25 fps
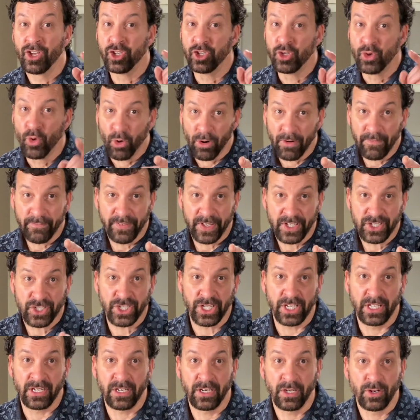Your
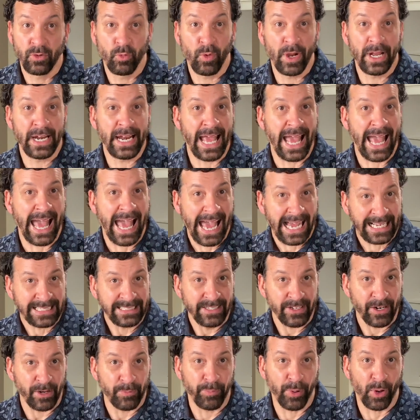vision, when
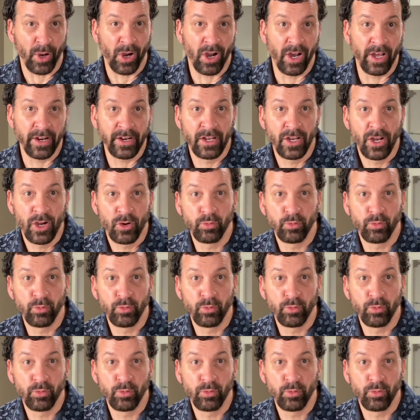acted upon,